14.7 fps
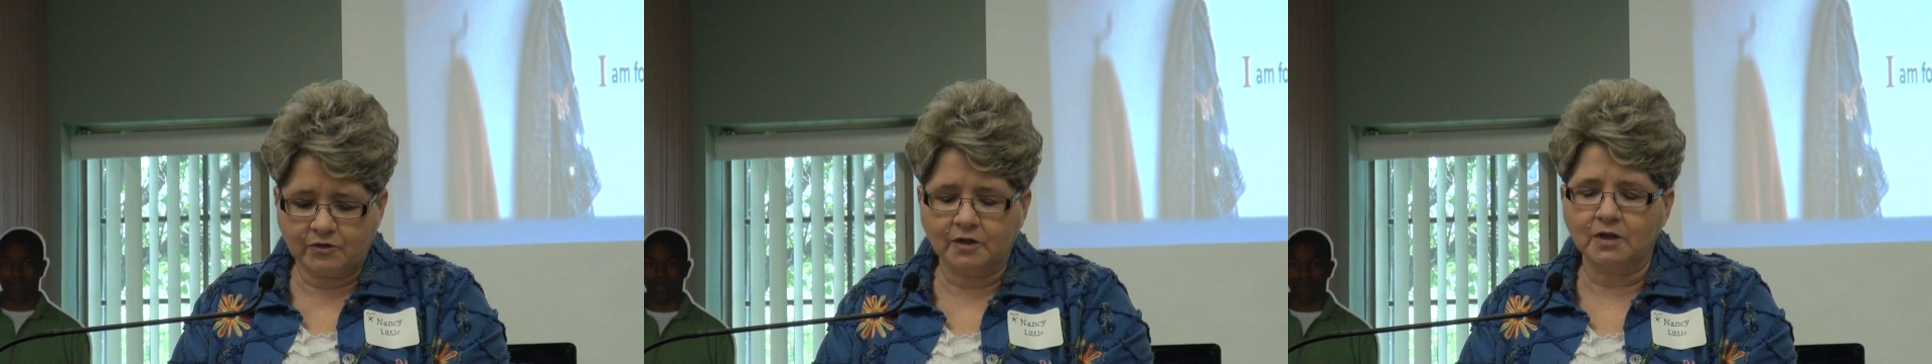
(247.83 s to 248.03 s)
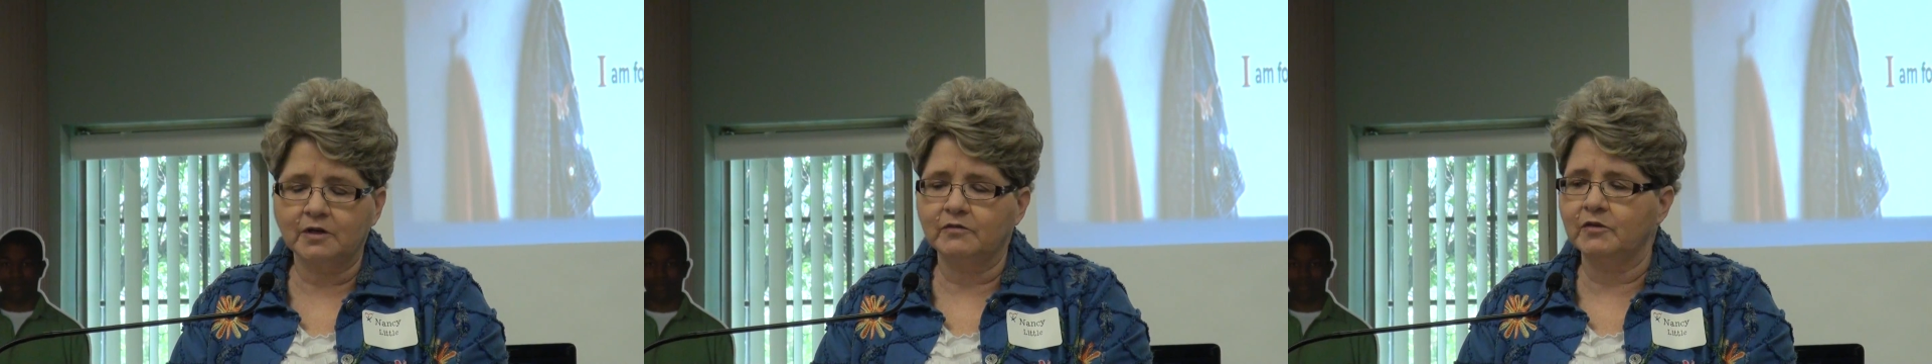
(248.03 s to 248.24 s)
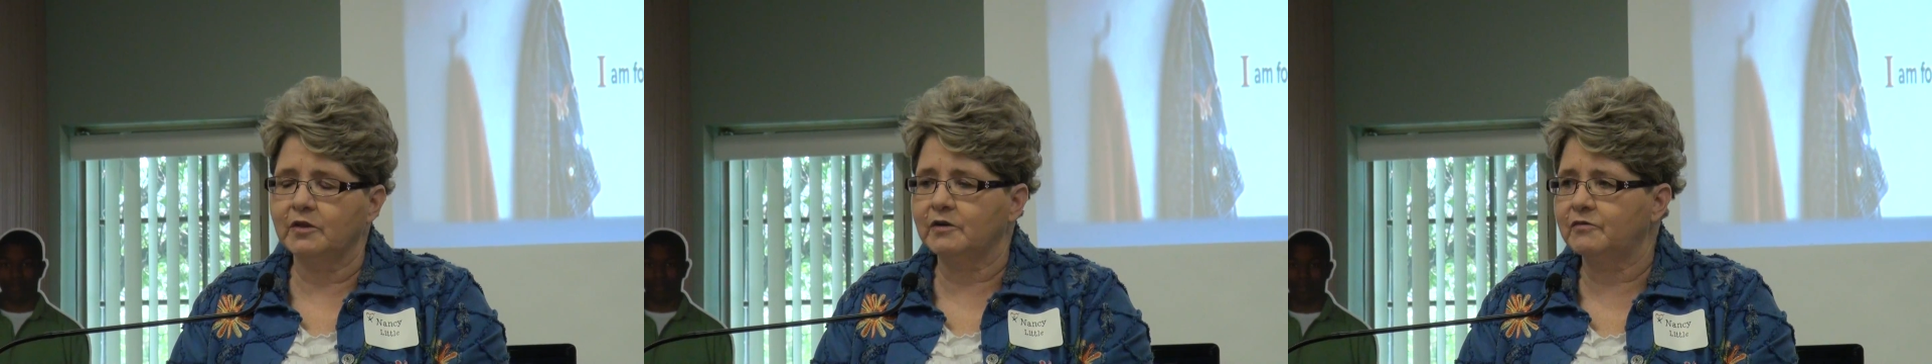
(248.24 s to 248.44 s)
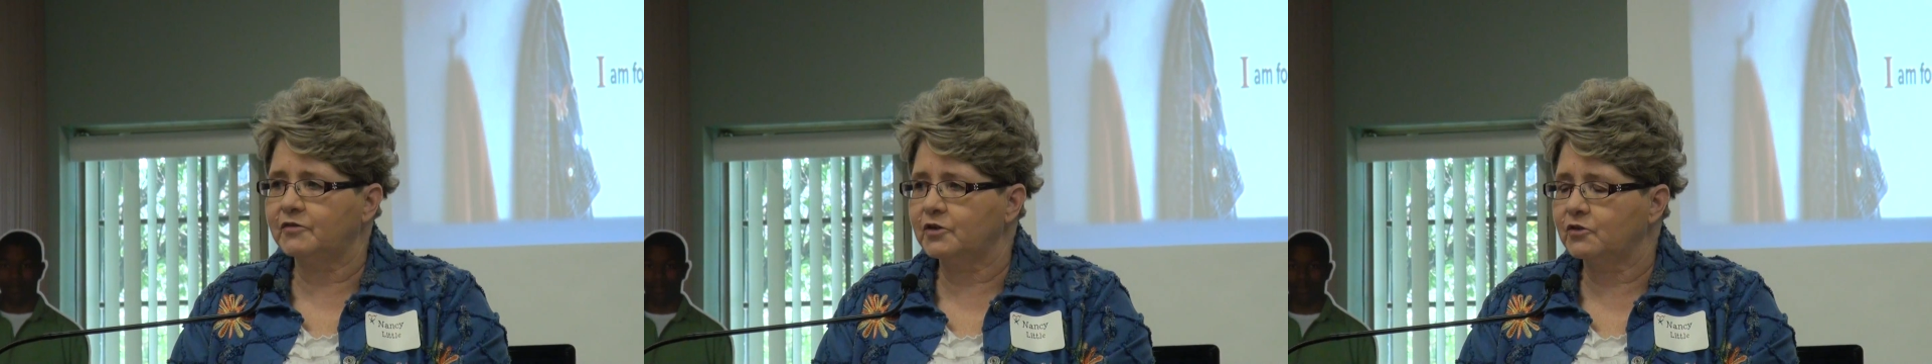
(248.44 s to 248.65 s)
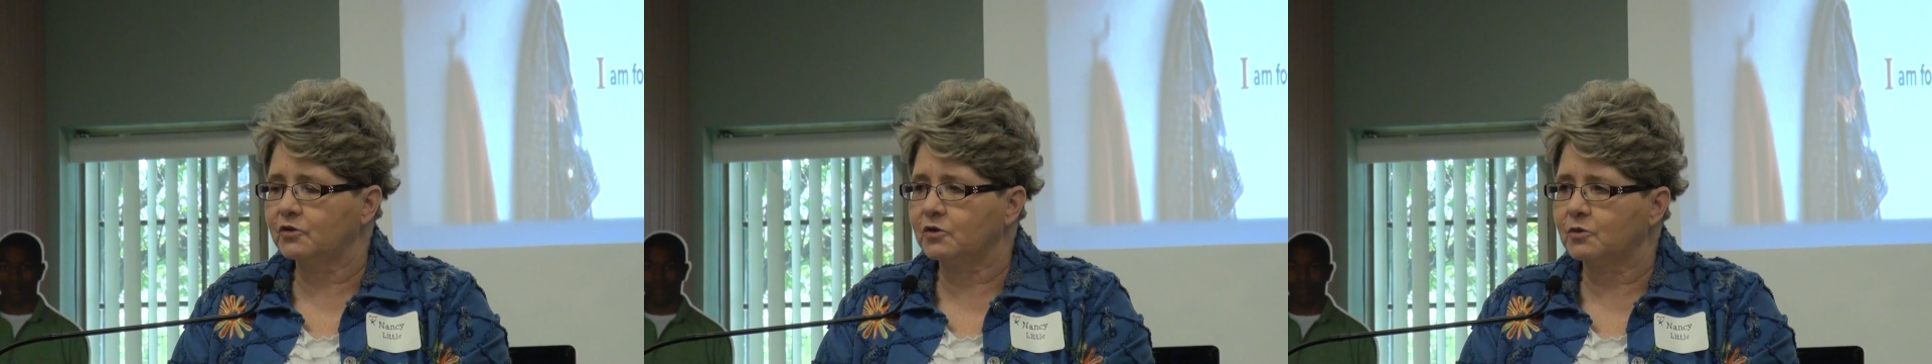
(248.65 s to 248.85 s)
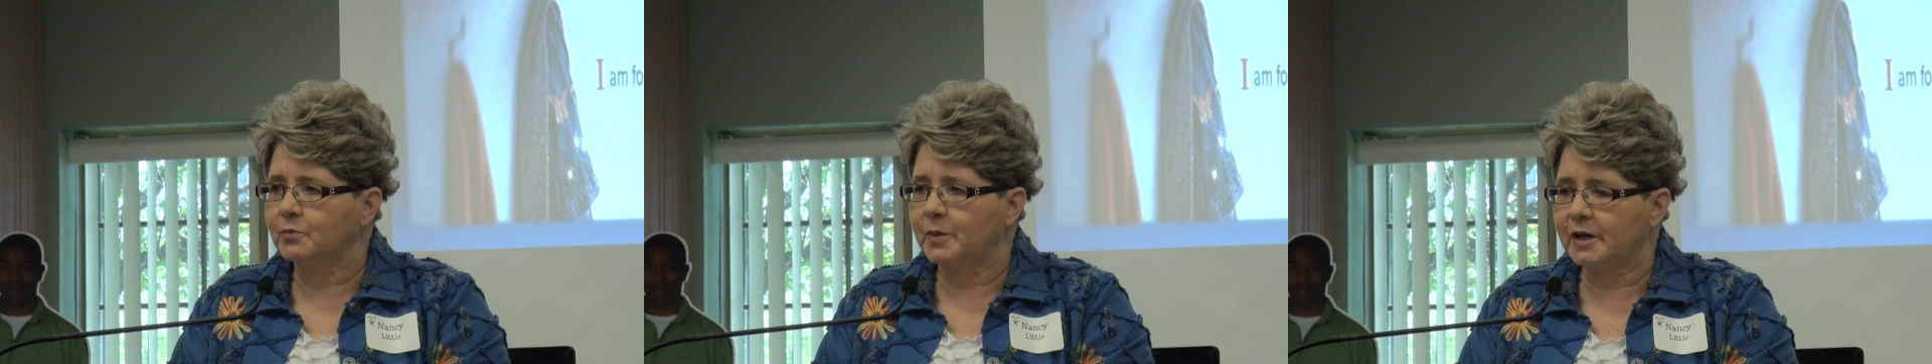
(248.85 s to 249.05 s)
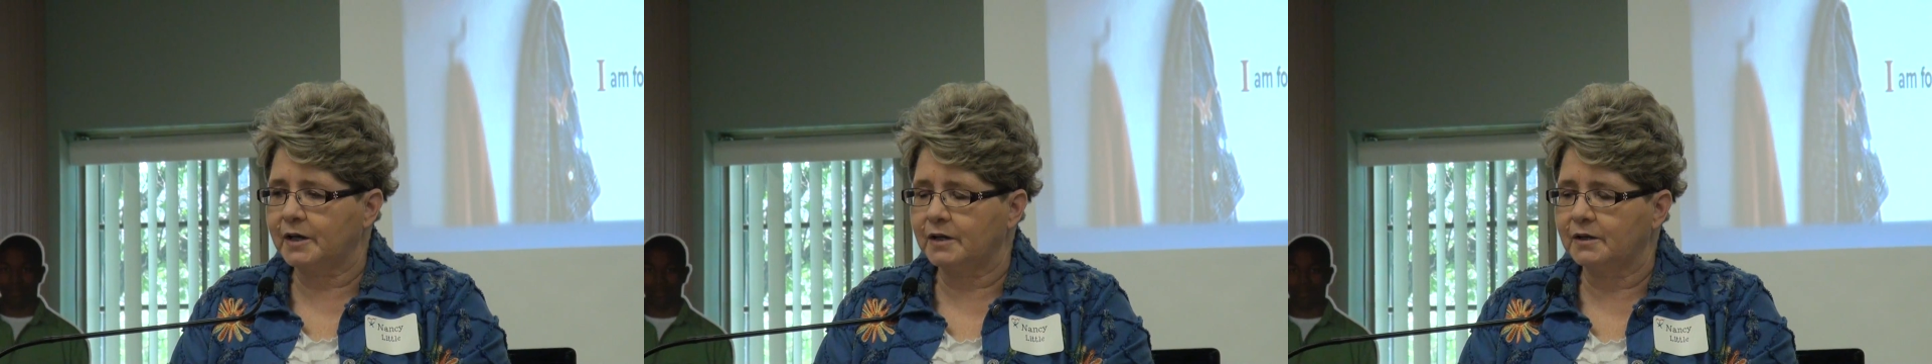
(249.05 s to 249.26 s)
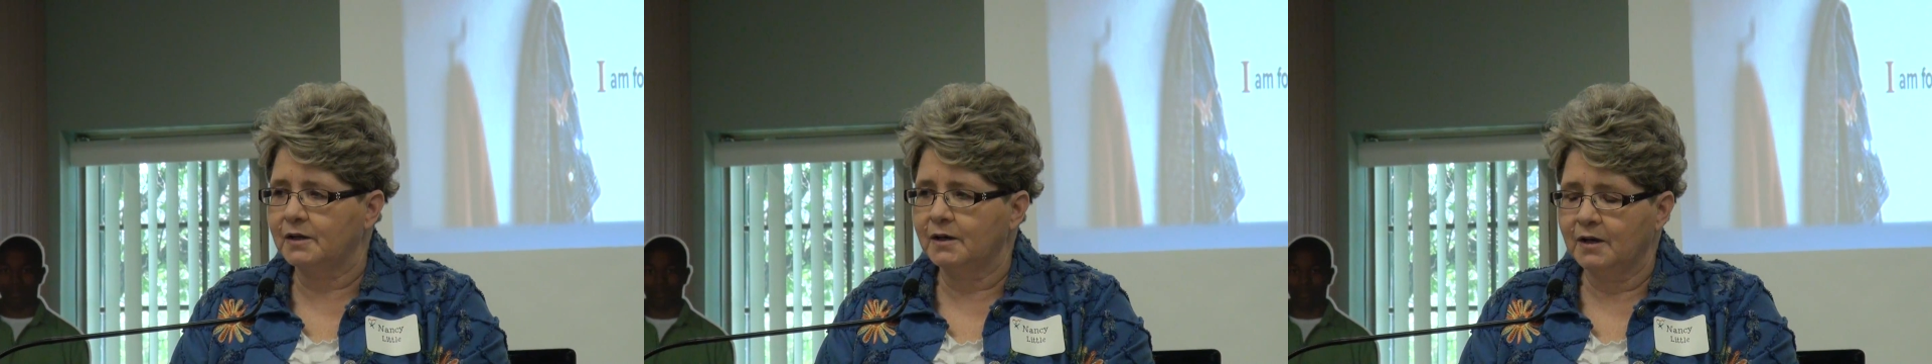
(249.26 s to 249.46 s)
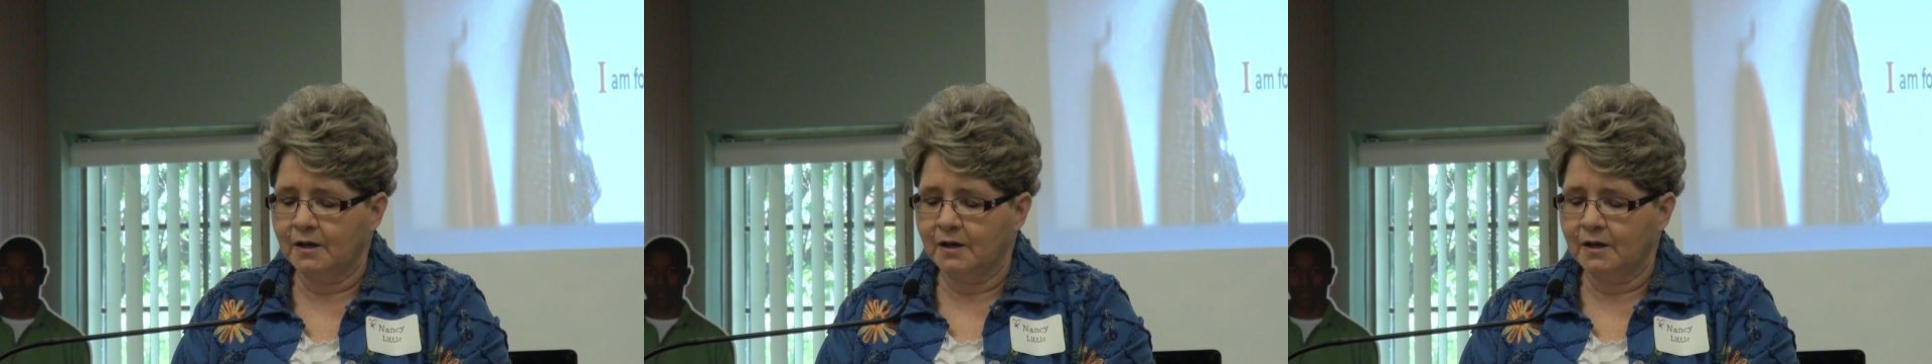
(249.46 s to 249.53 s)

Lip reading: to live in the physical pain,